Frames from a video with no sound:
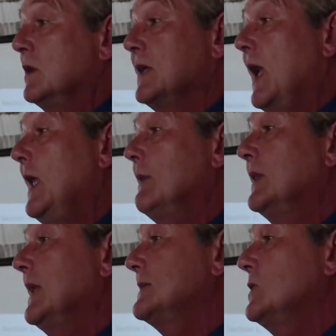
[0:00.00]
on and say, hey,
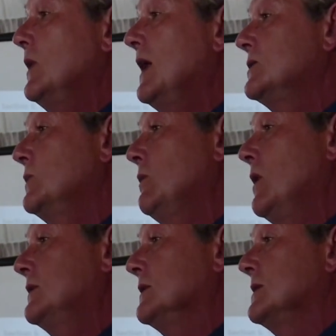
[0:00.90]
but that's so nice, we
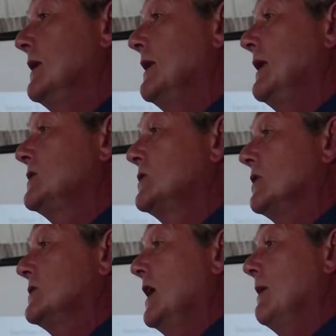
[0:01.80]
want this. And then it
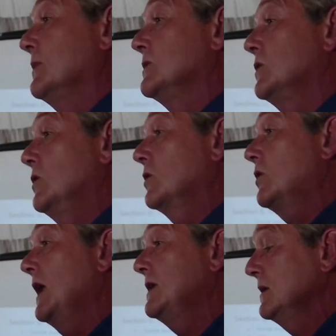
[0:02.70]
starts to happen. So you
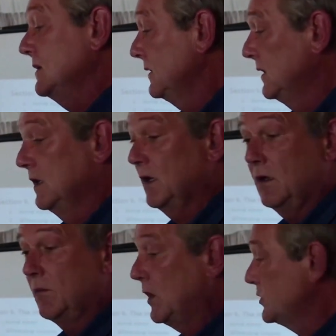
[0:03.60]
create
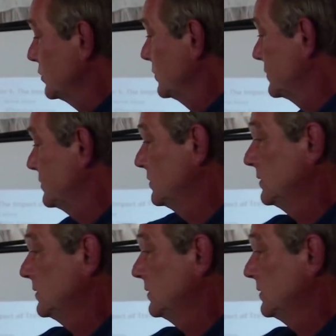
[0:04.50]
little modules,